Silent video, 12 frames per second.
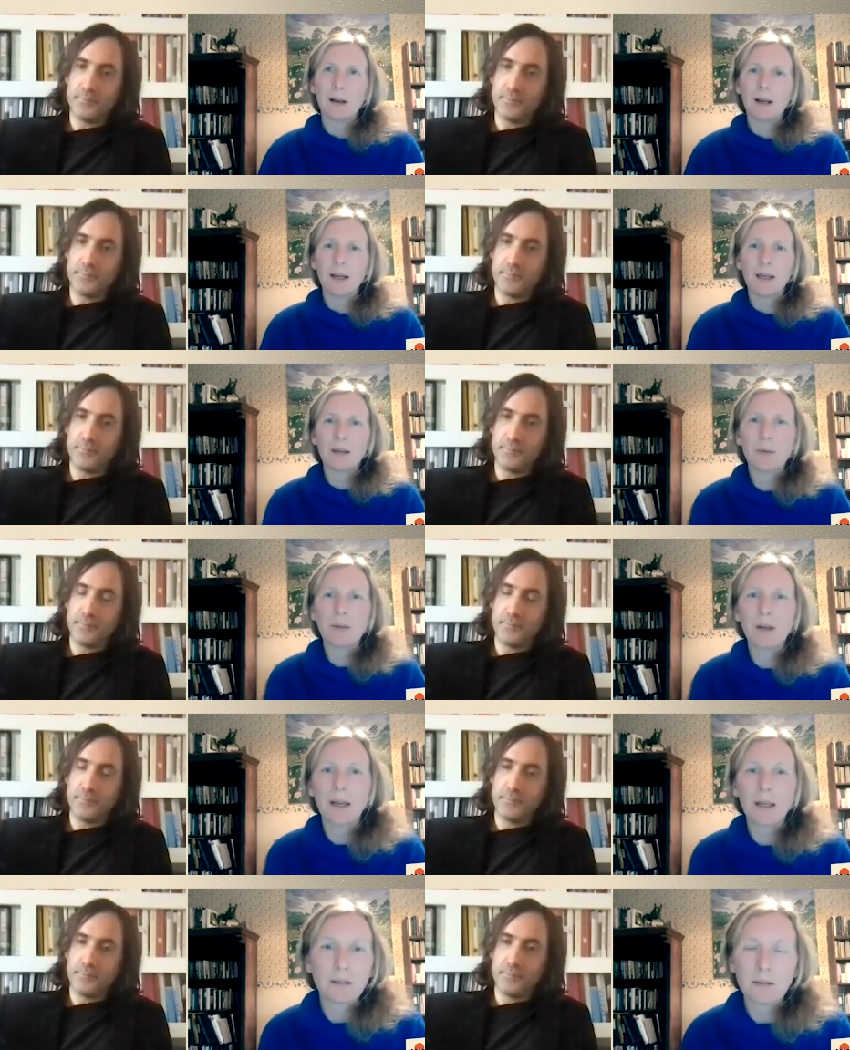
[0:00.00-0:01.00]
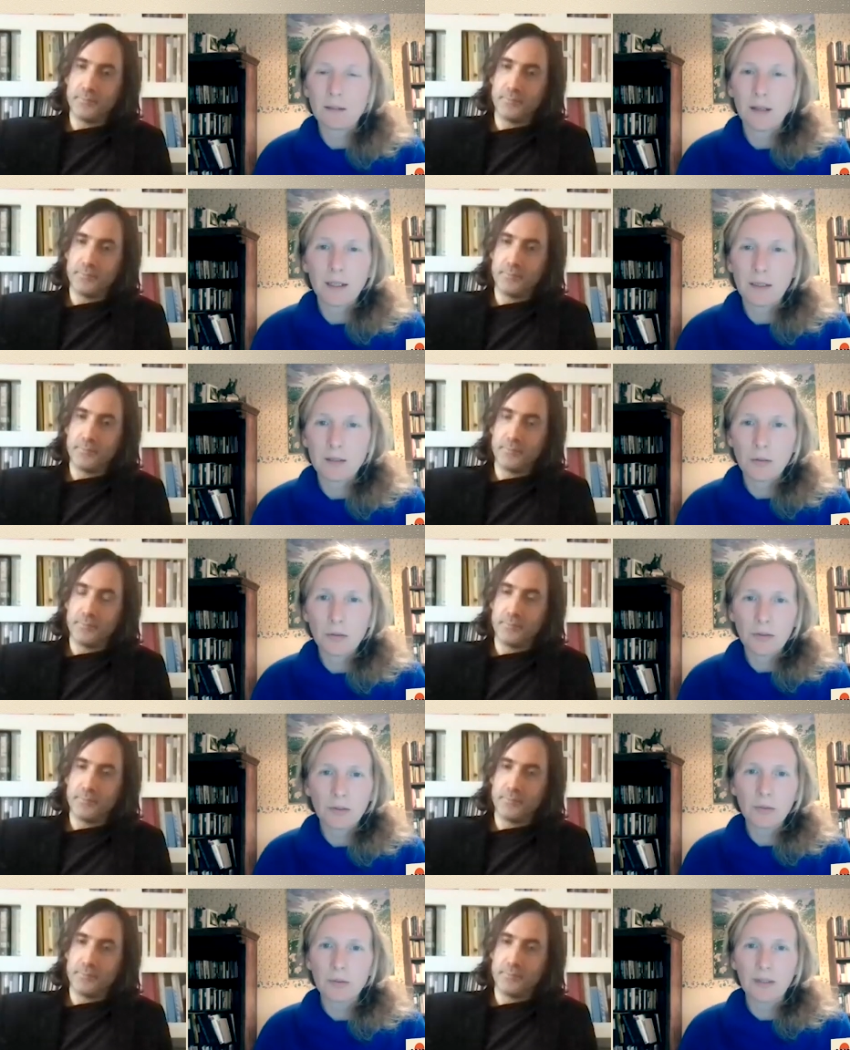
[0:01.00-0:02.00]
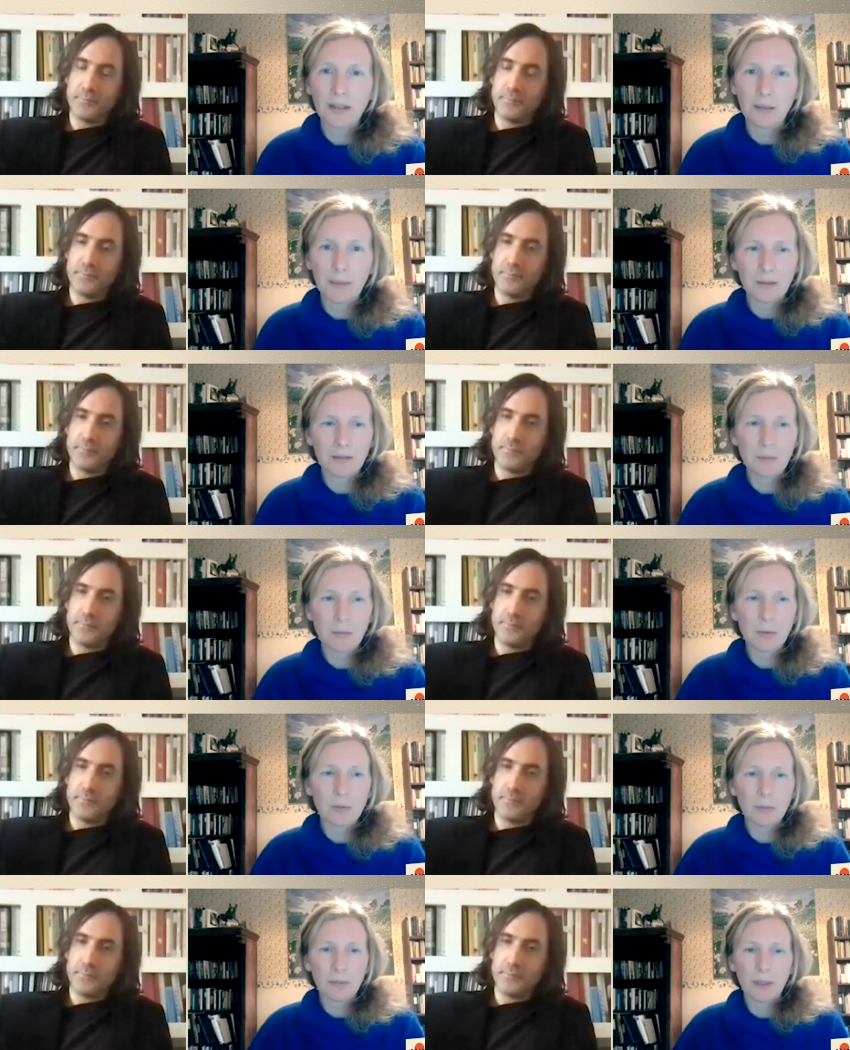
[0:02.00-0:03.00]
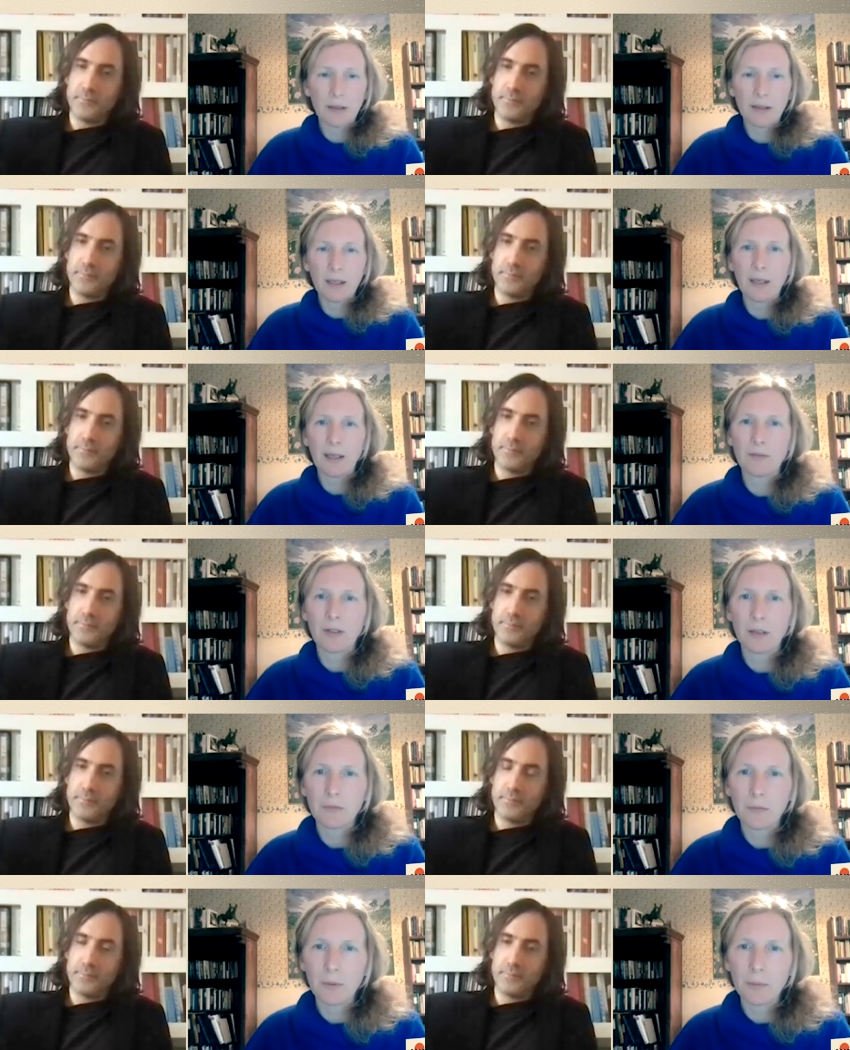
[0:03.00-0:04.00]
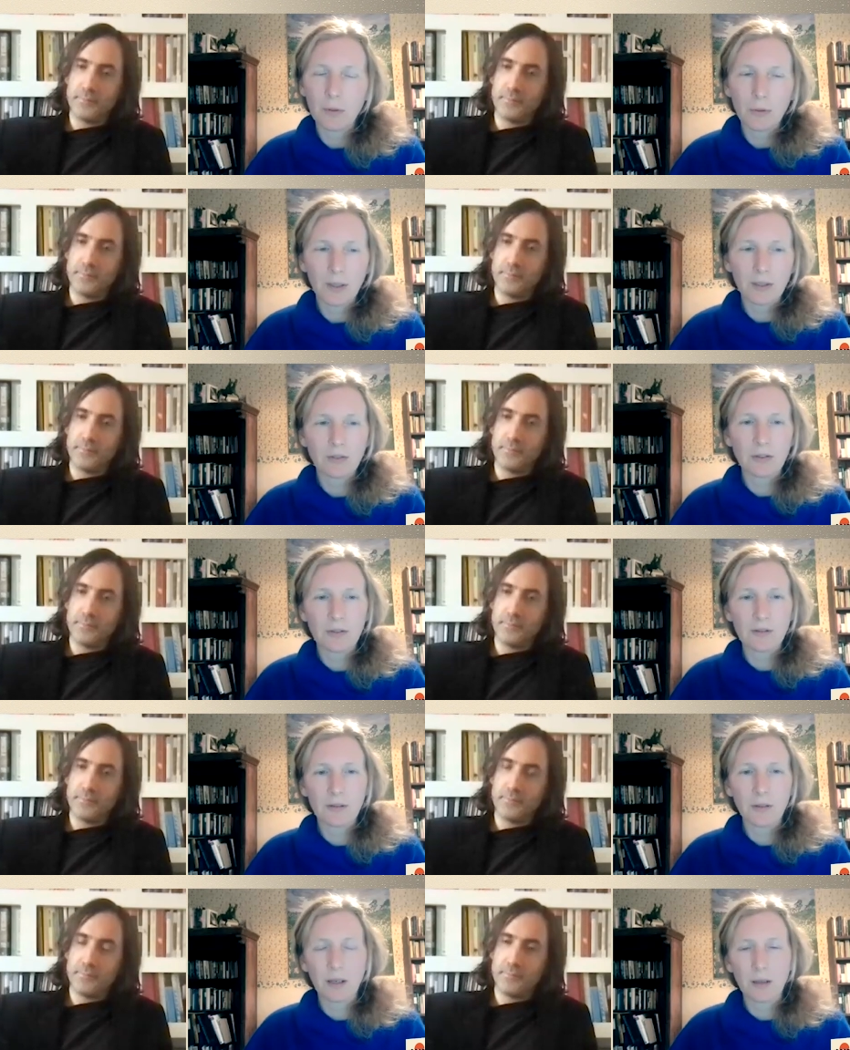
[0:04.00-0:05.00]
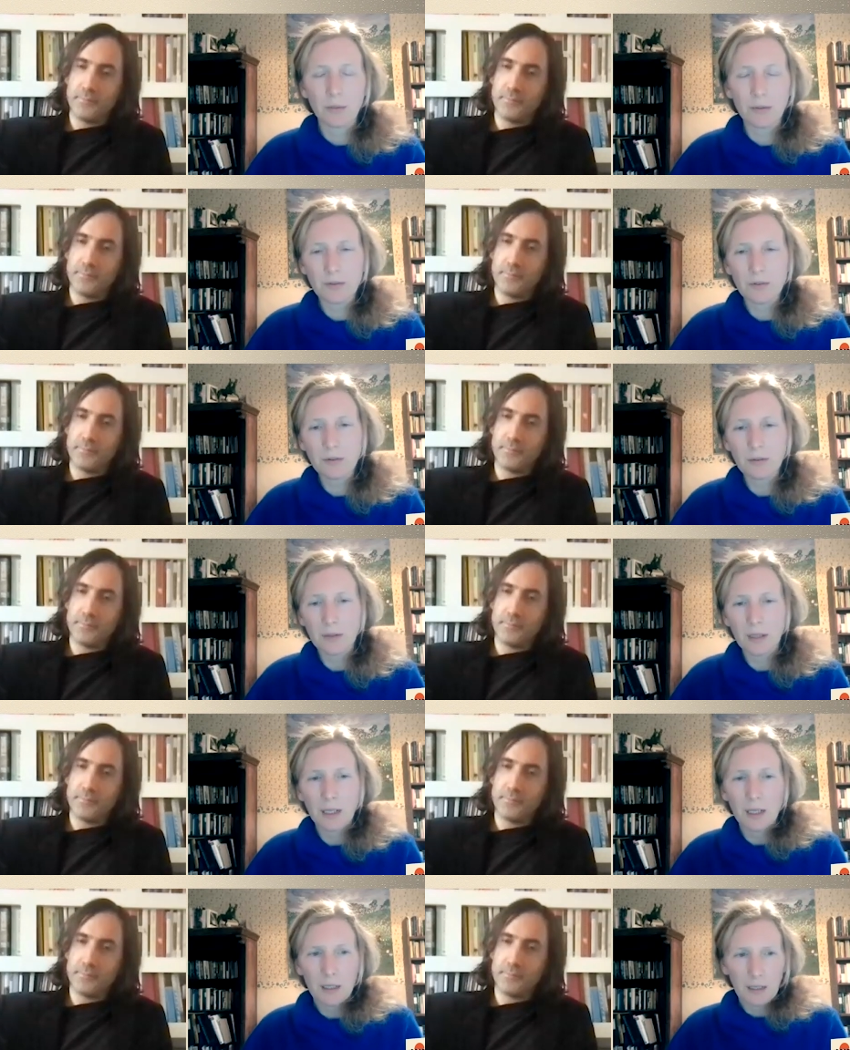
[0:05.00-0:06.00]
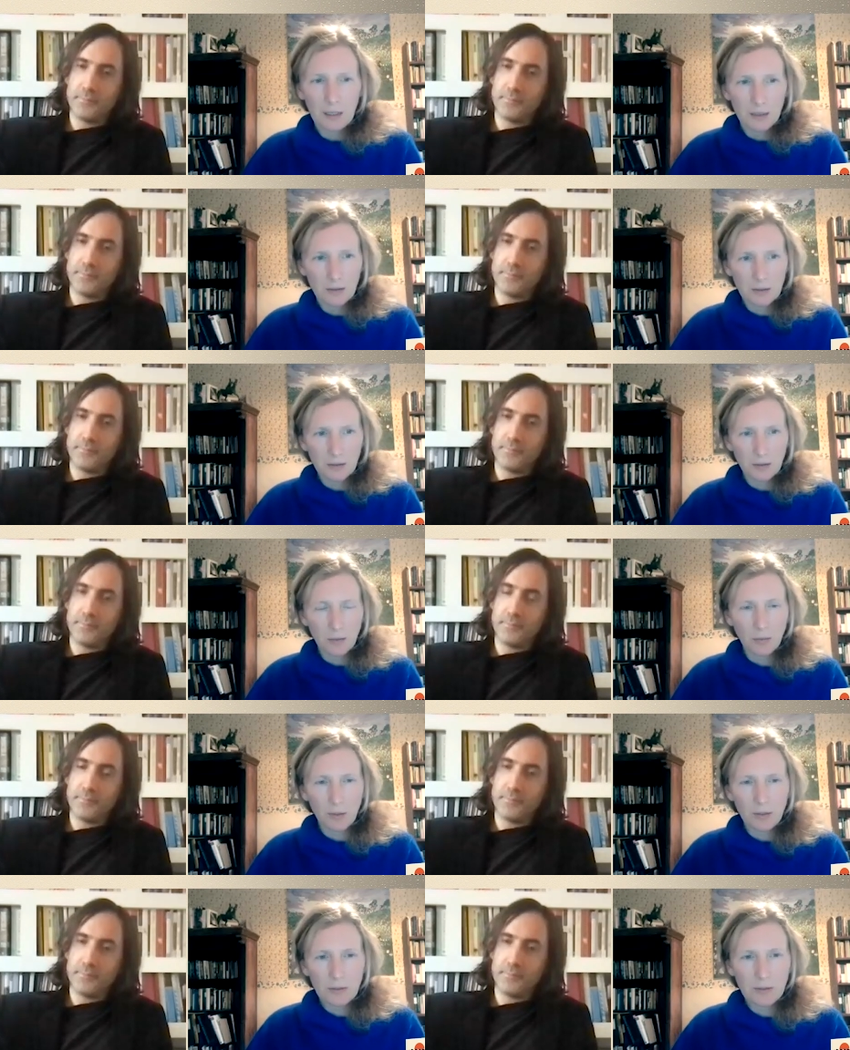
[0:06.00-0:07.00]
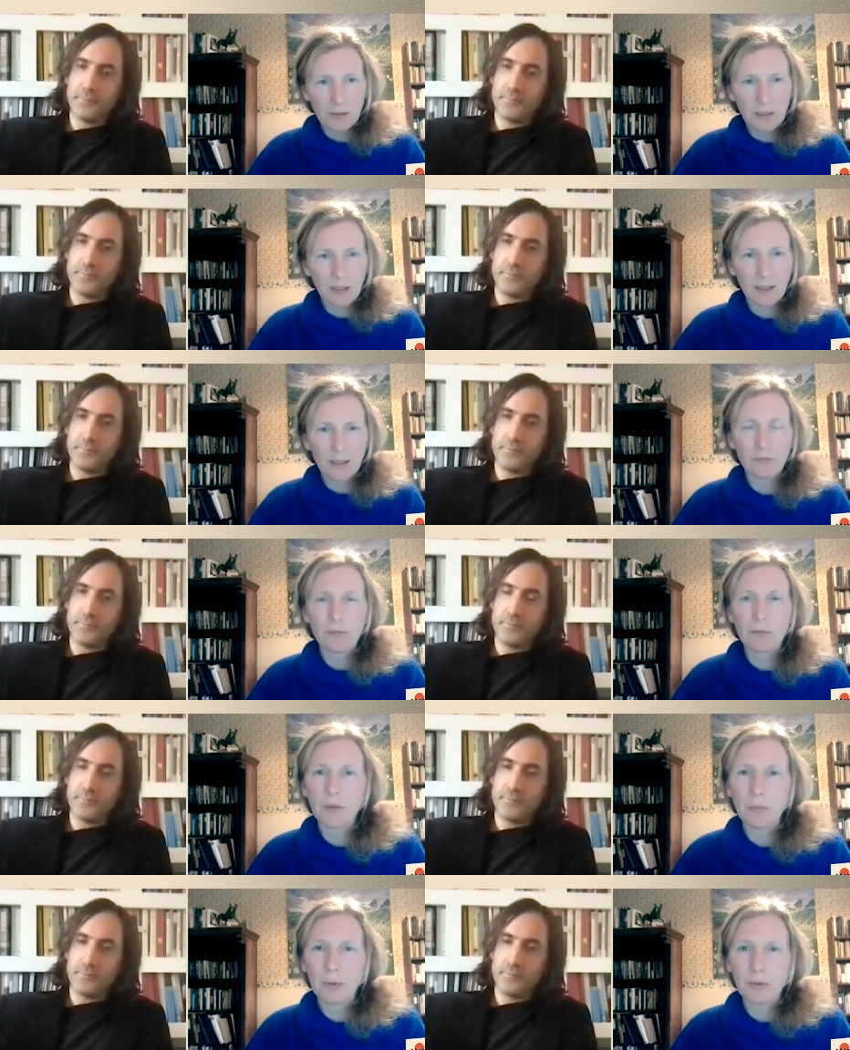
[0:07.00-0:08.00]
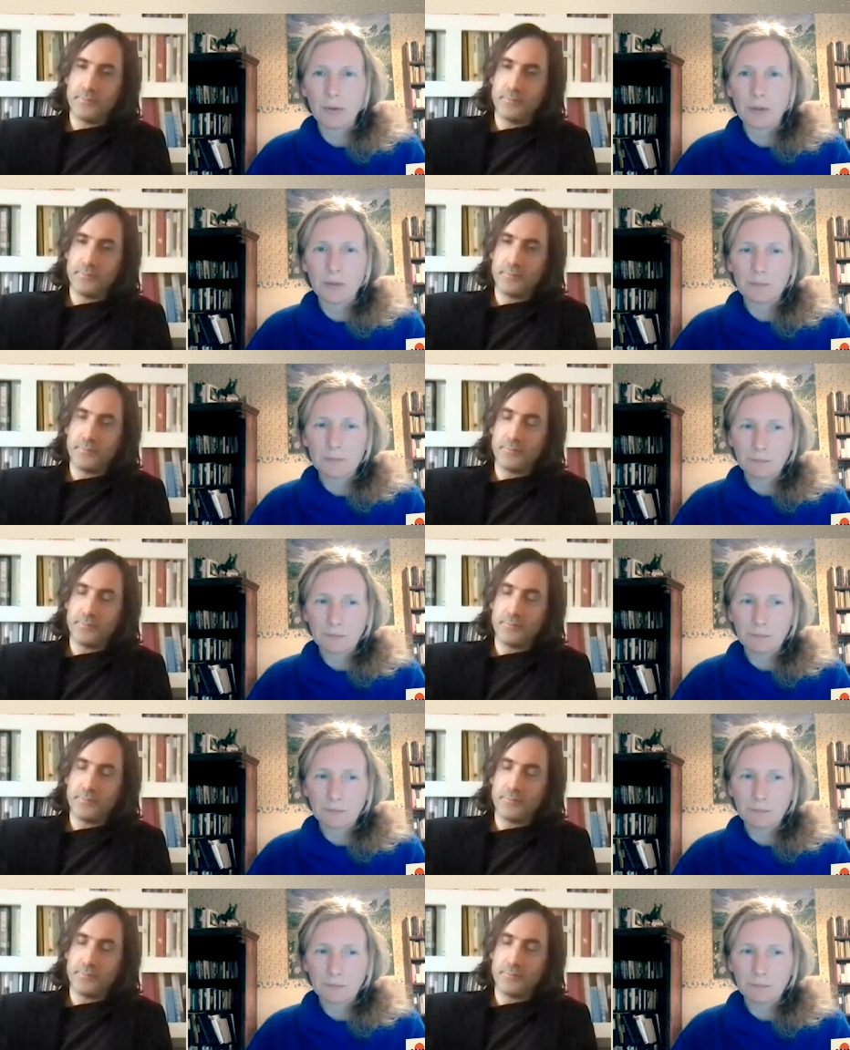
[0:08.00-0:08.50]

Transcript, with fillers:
Speaker 1: I we I could I could talk to you all day about this, Paul, but we only have time for one more question. So I, I want to just quote a line from the book,